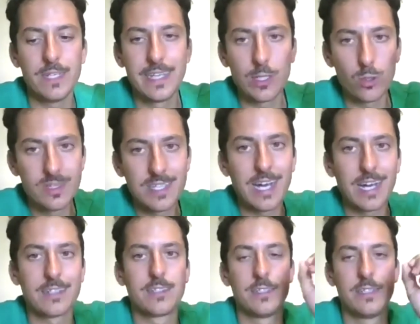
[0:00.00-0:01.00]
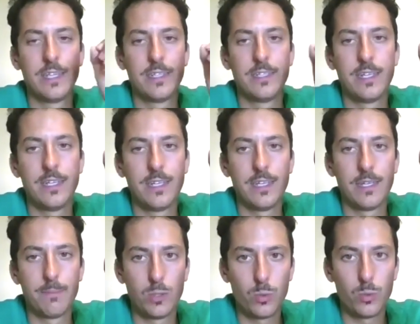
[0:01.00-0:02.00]
contact
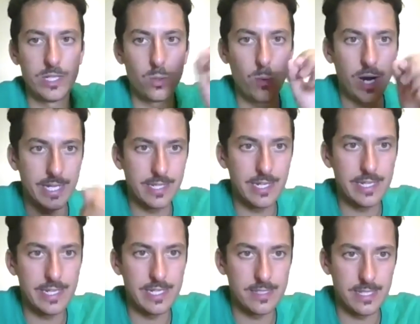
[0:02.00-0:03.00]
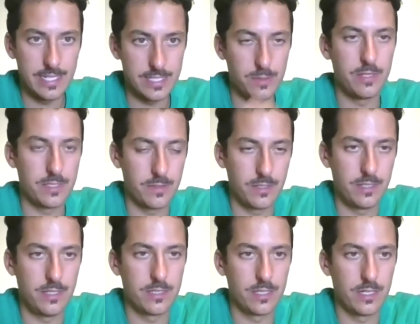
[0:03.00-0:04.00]
between the wine and the lees is
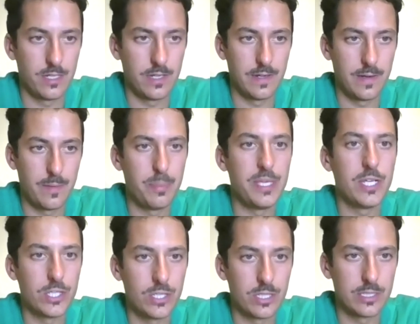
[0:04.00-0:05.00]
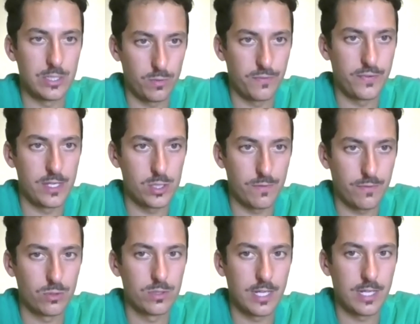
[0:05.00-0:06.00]
bigger, the surface of
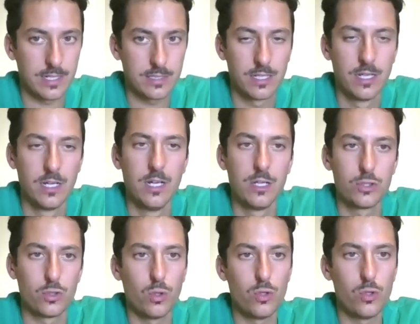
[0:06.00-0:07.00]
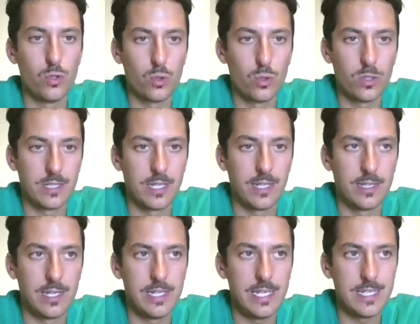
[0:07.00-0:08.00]
contact. So the
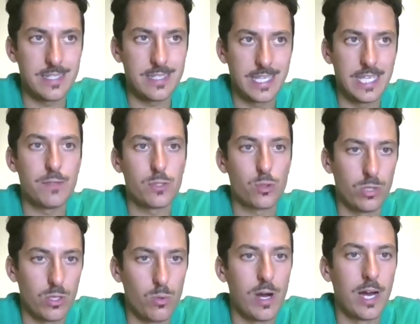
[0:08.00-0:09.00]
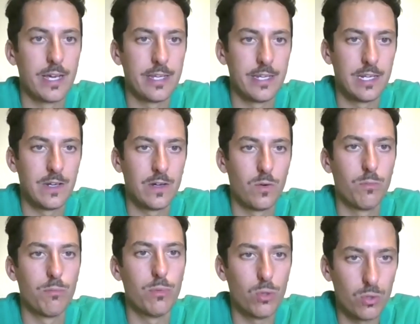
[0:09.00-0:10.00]
lees gives to the wine
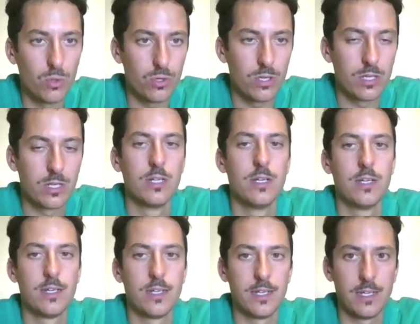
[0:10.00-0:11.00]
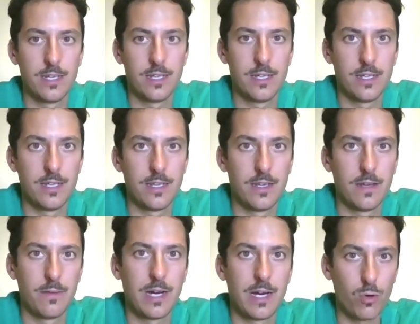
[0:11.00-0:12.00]
more
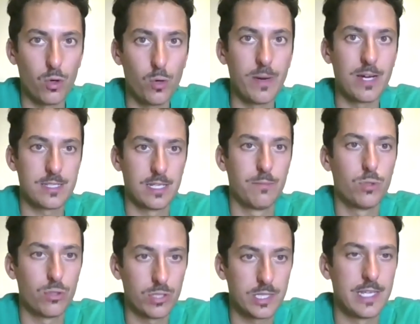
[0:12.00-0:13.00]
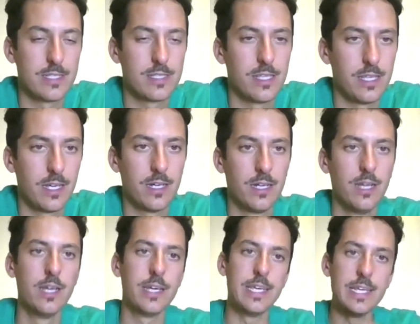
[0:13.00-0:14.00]
aromas and more tasting
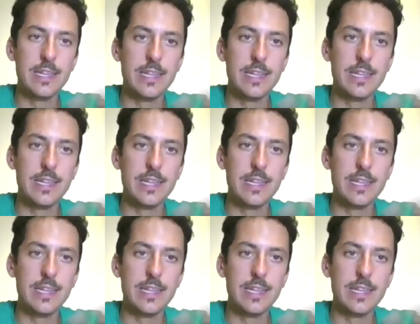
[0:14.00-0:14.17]
in